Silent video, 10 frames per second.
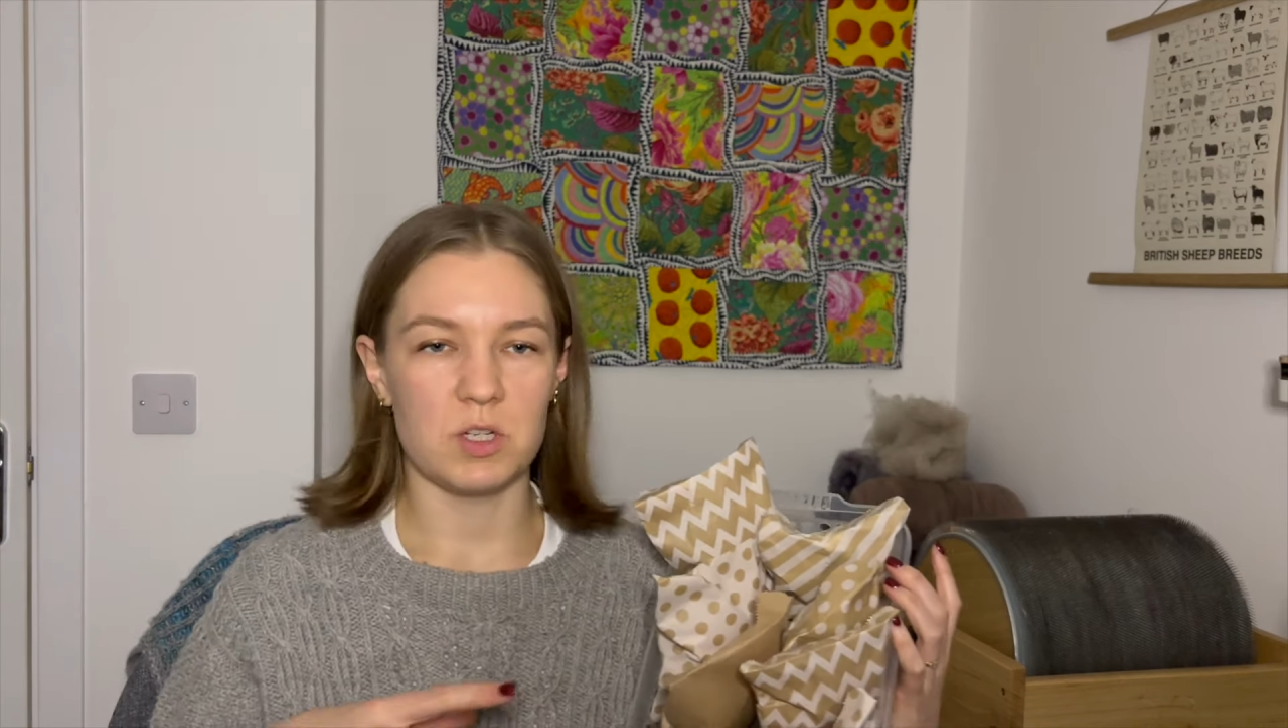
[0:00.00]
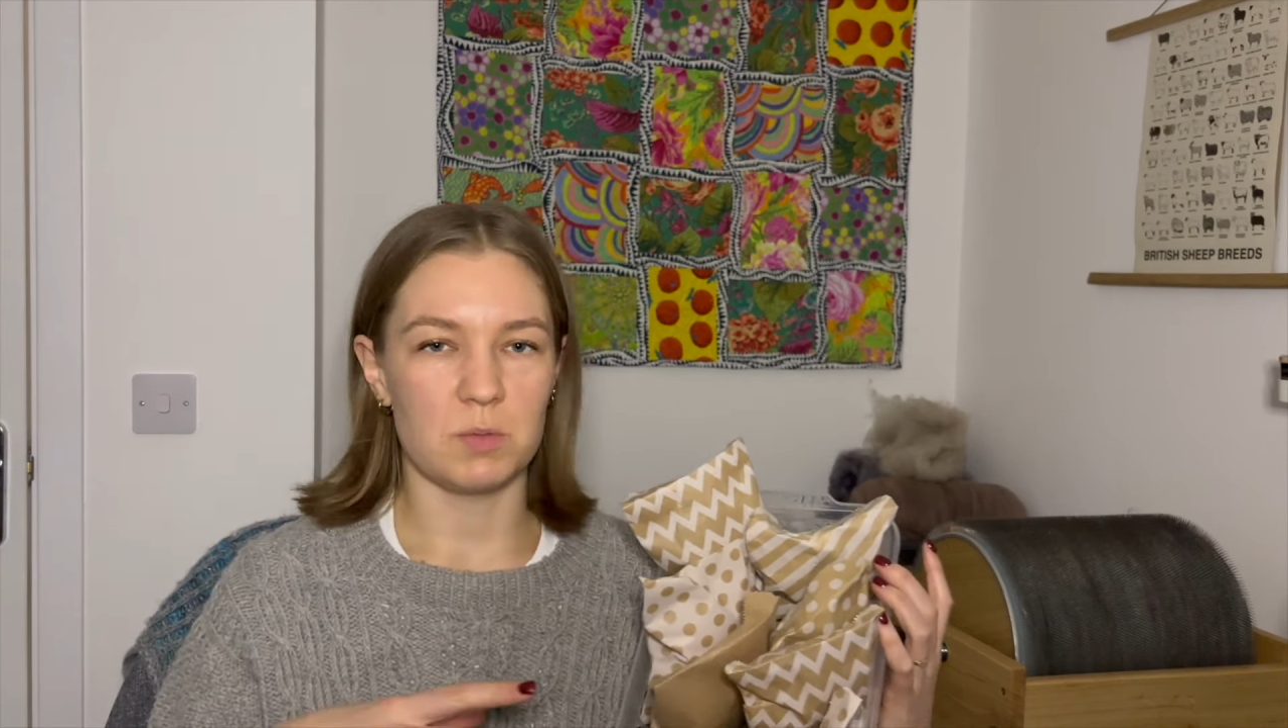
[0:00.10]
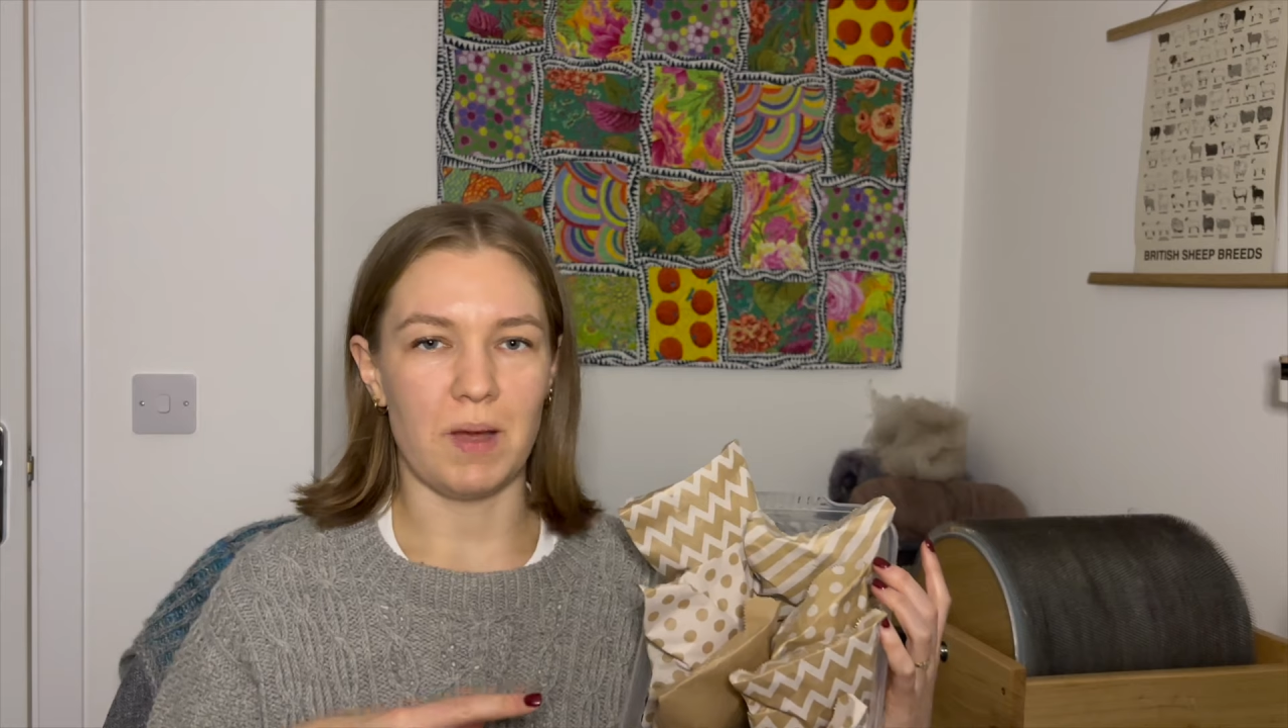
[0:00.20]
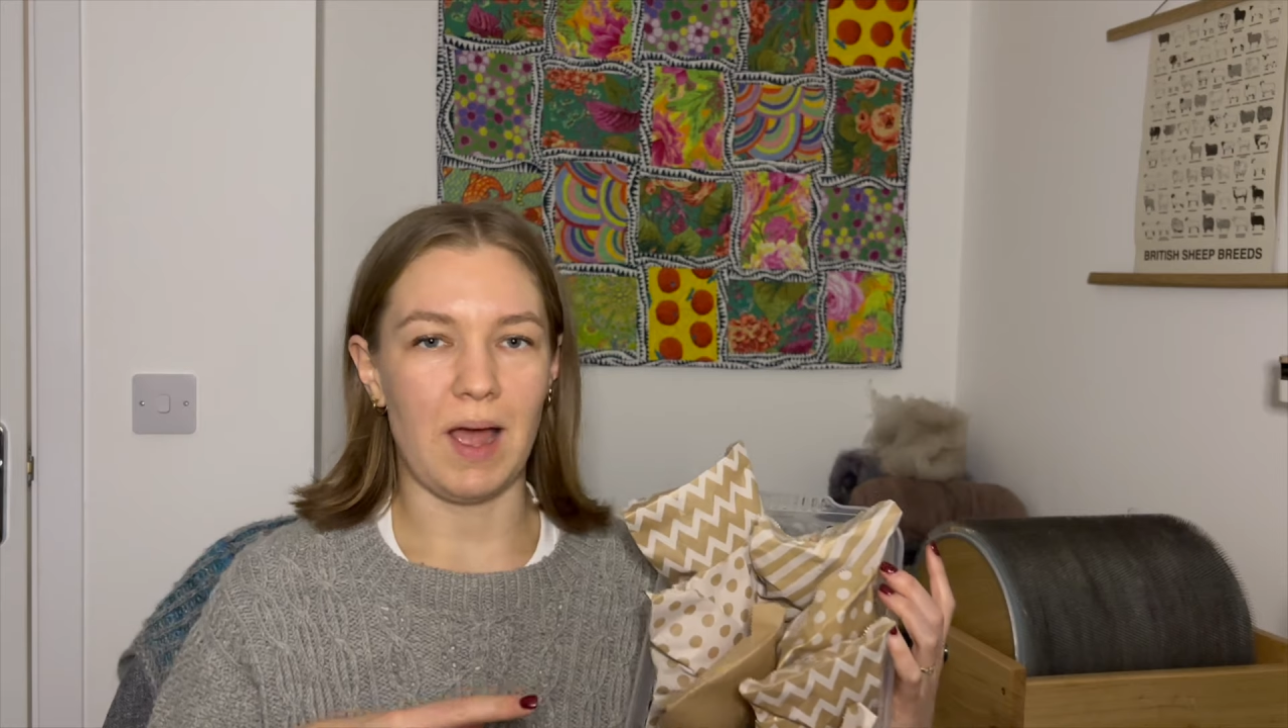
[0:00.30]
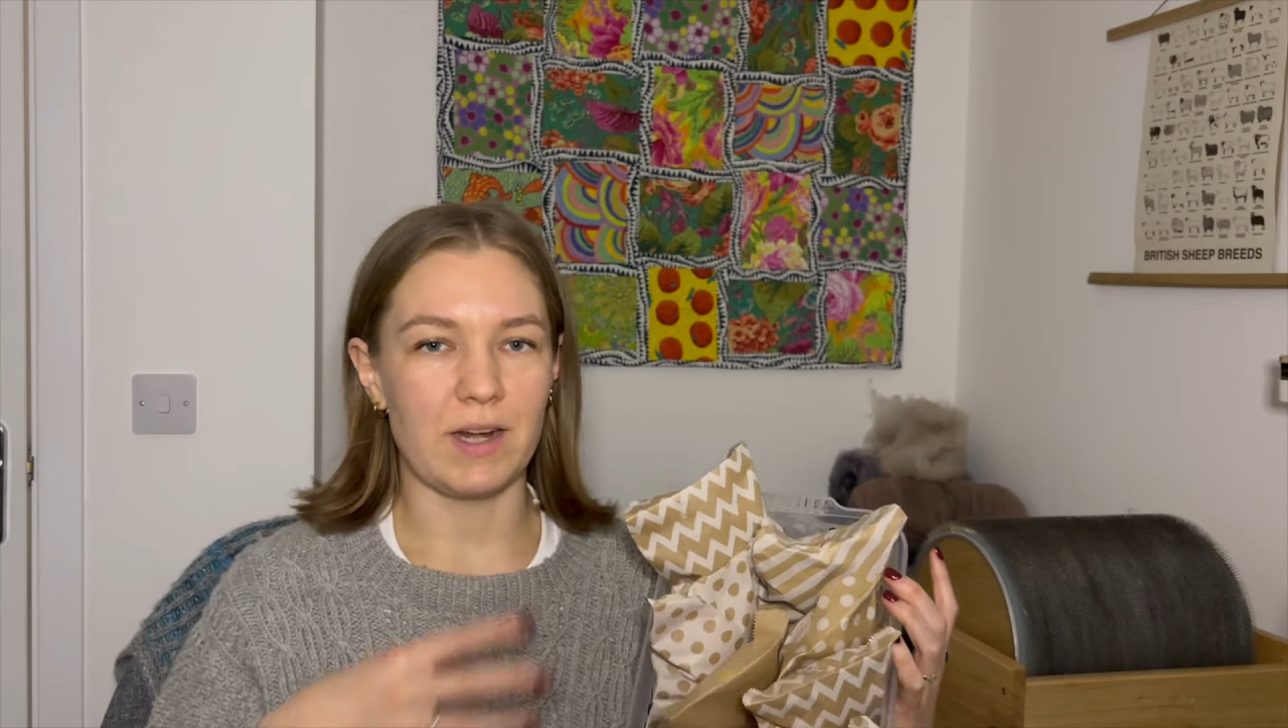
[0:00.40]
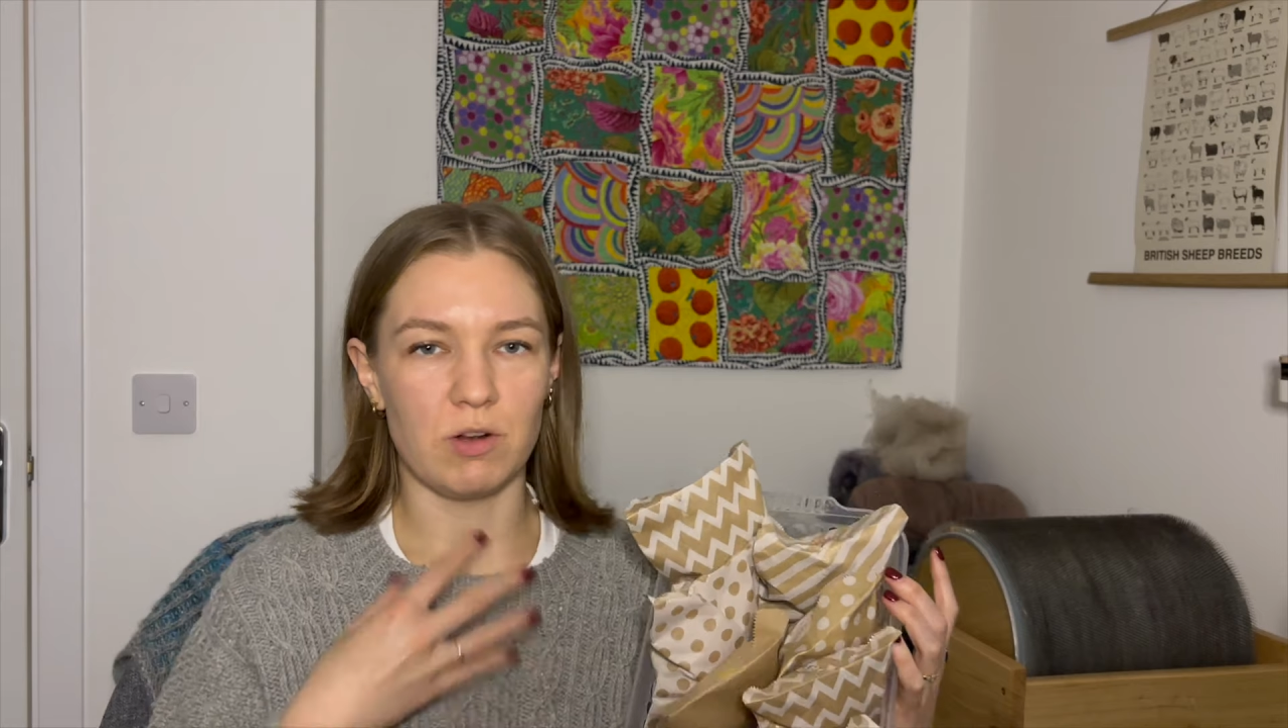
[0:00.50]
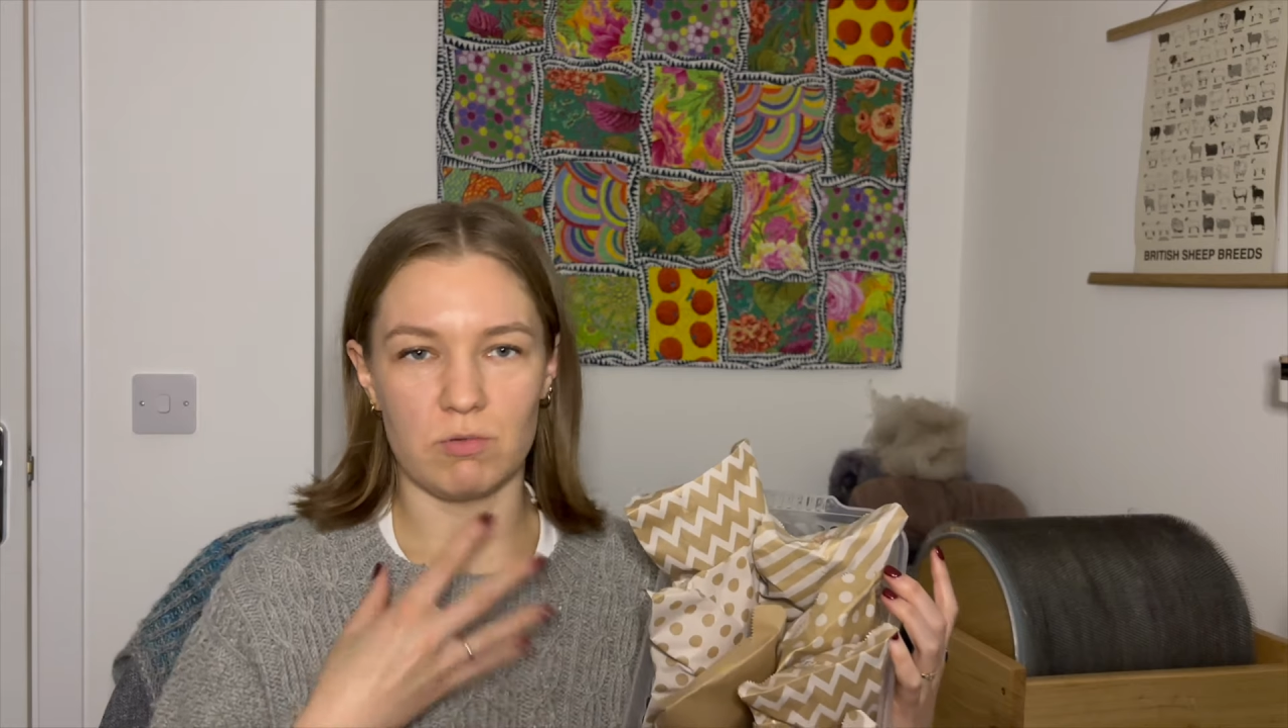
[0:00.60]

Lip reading: but I don't